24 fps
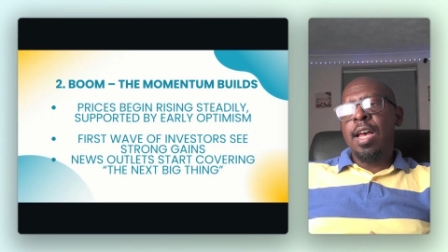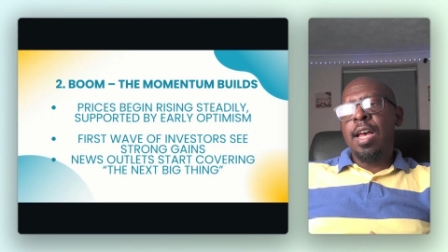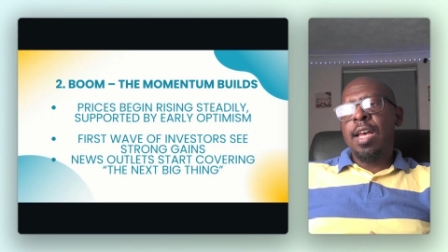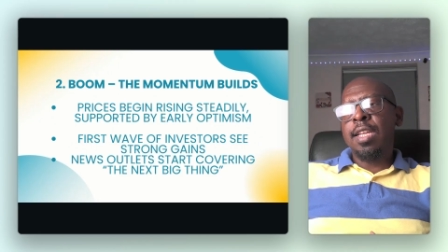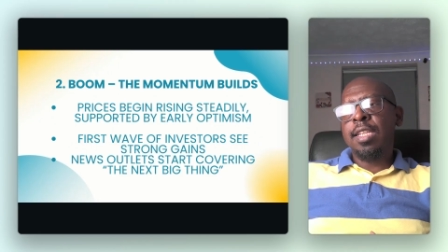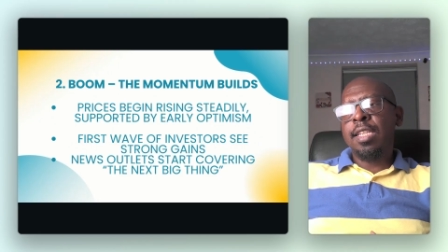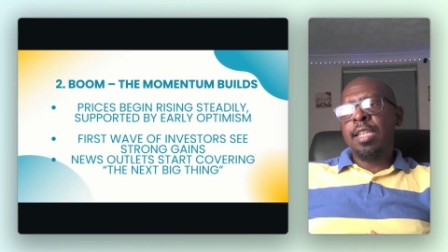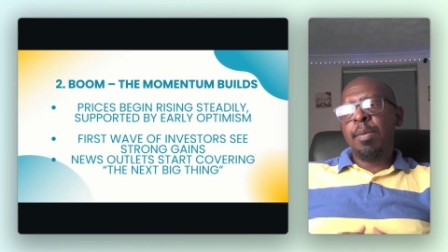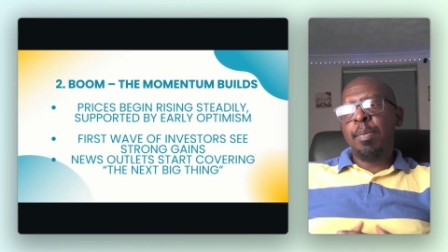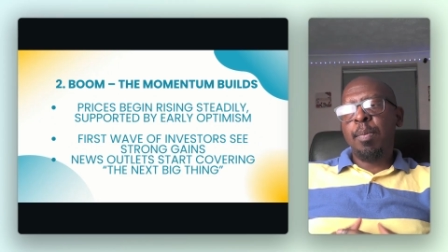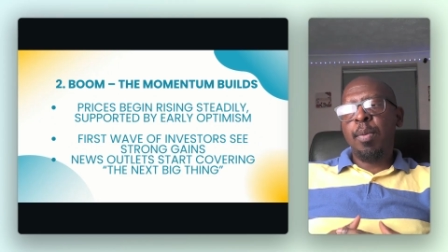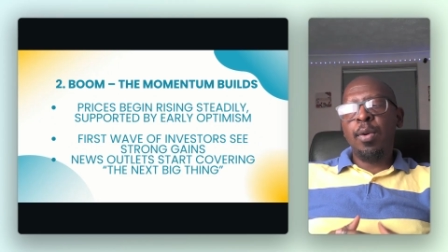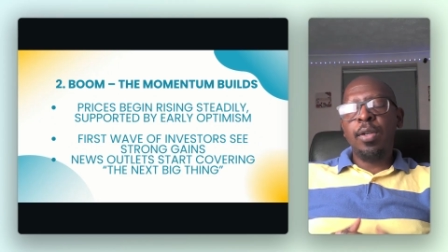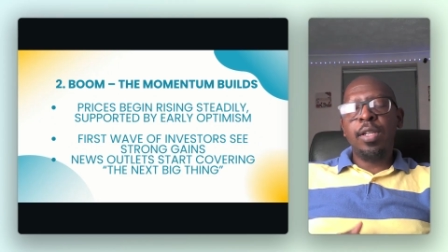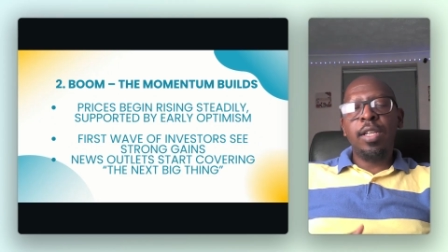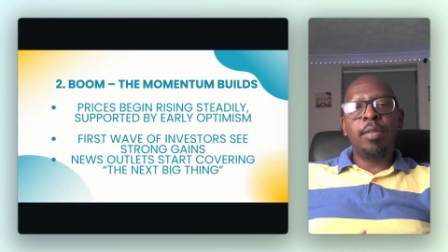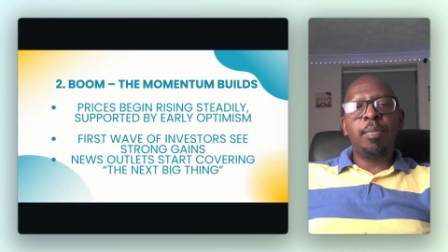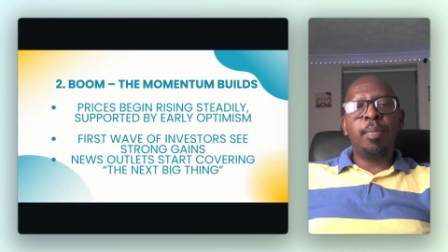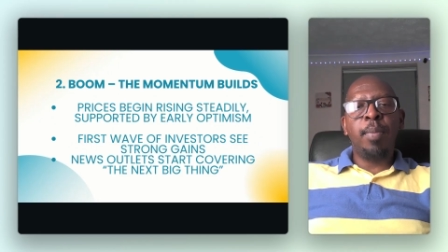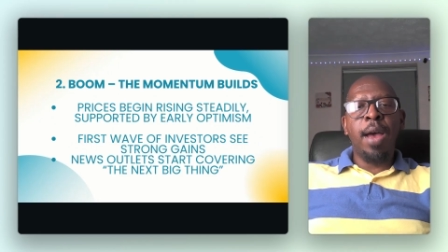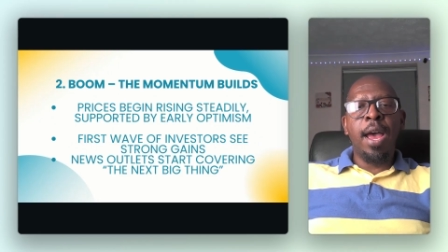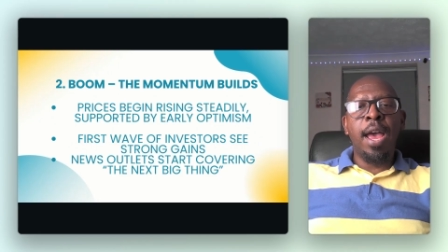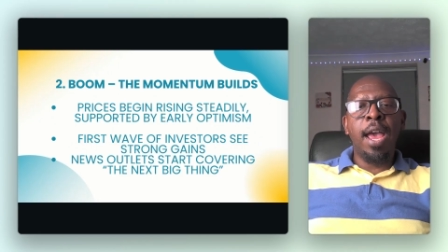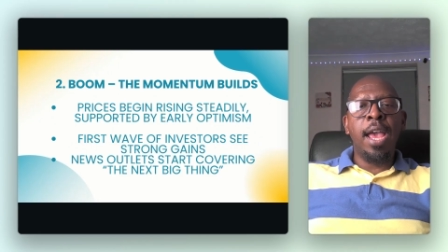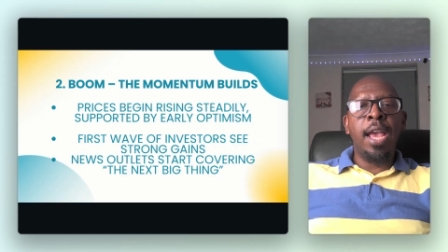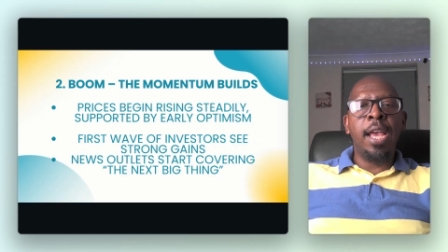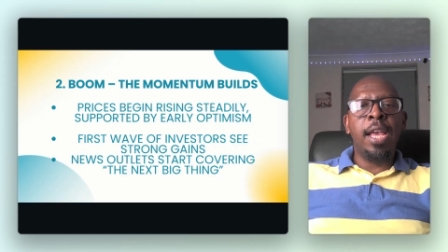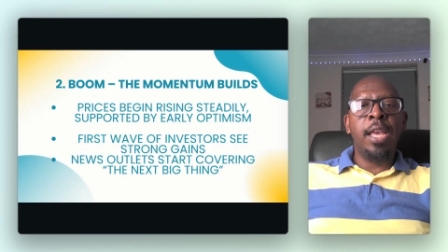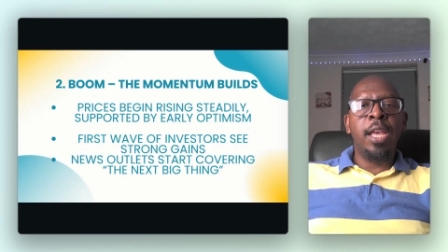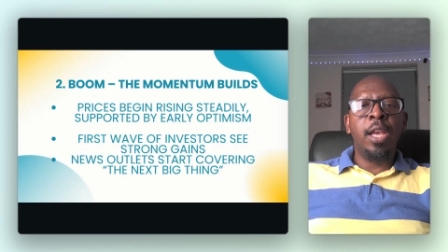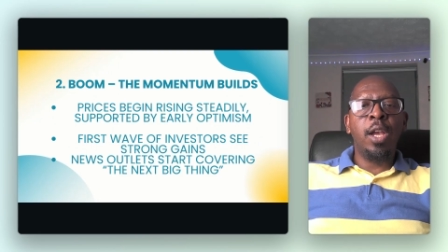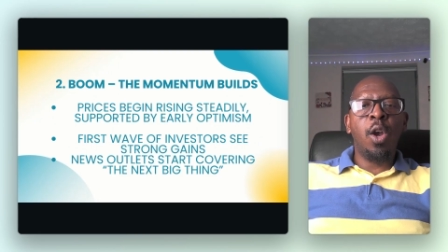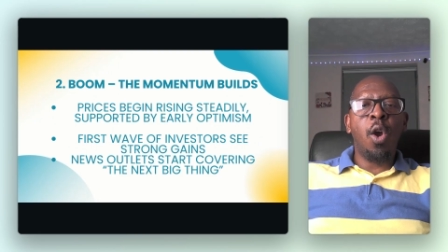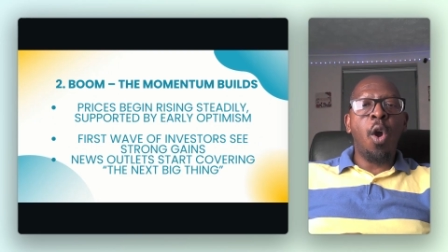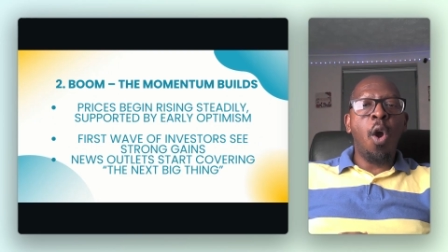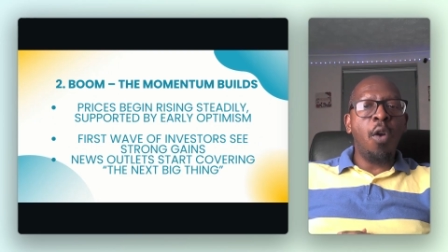supported by
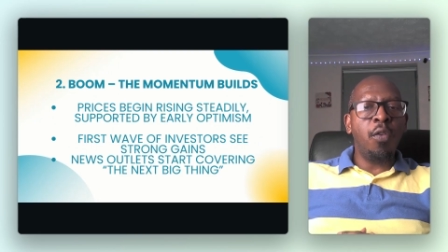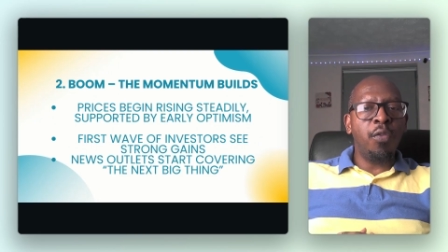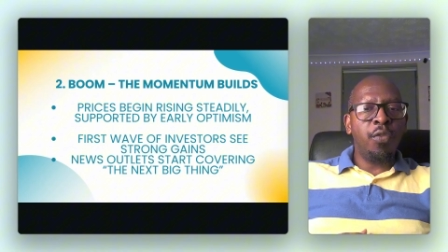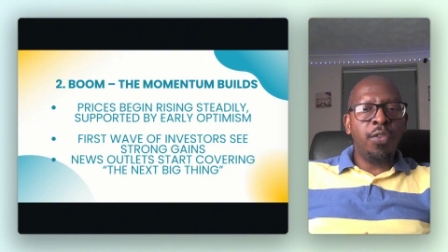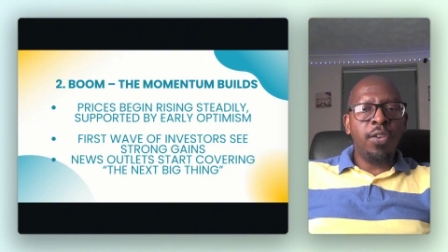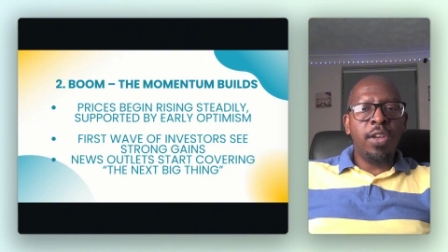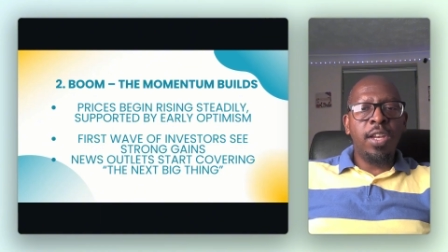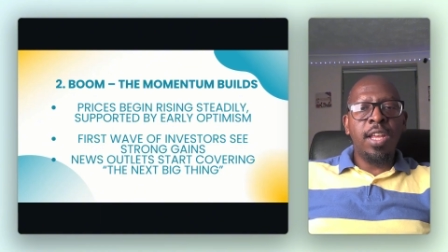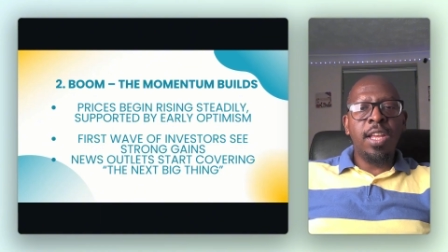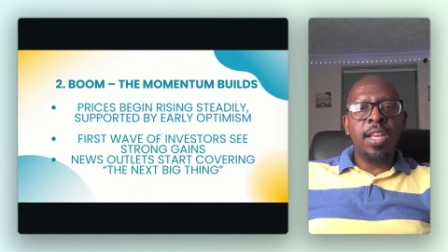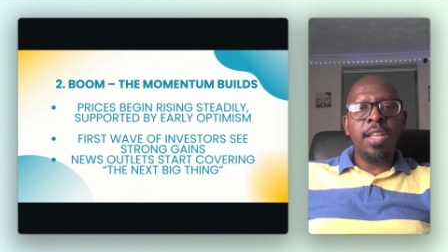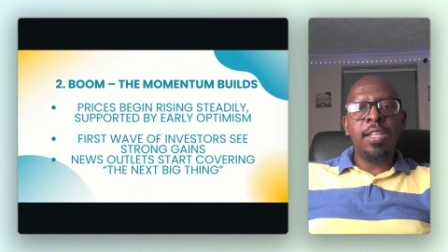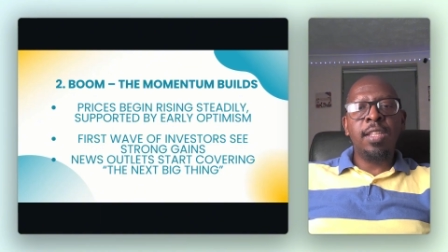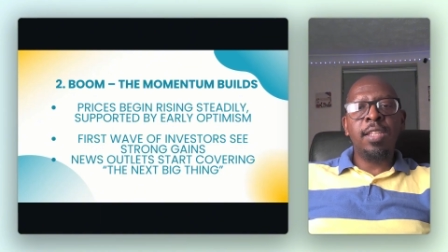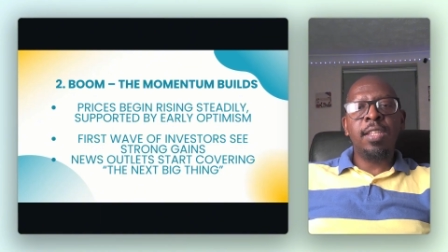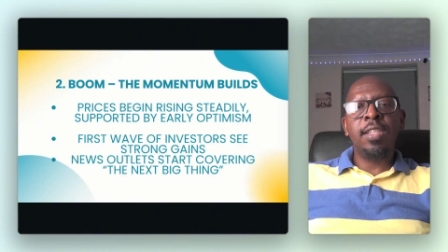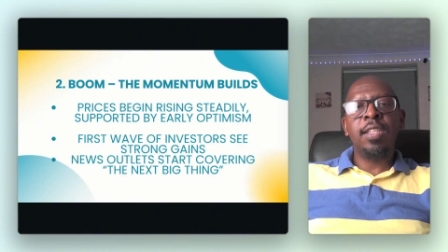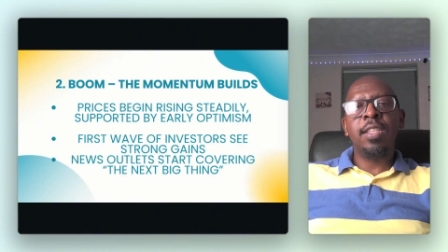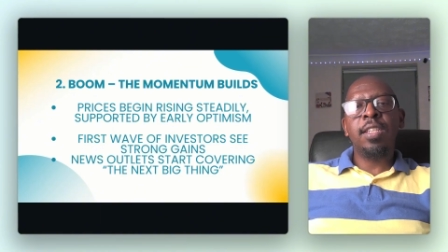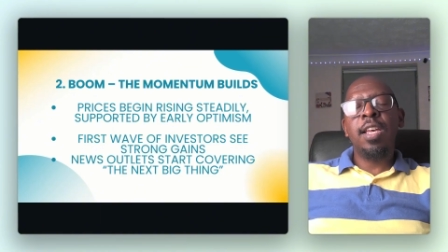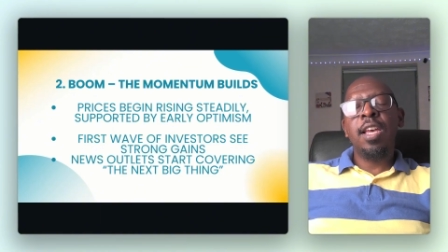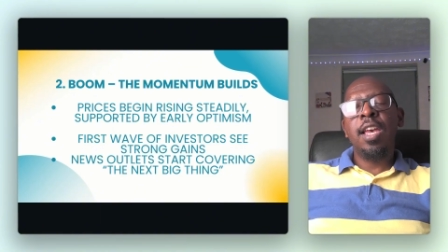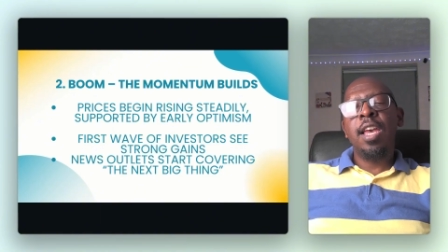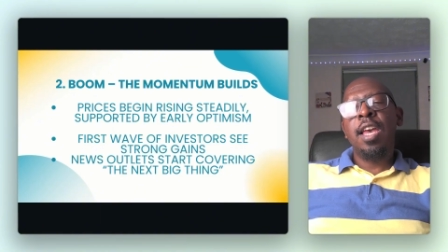confidence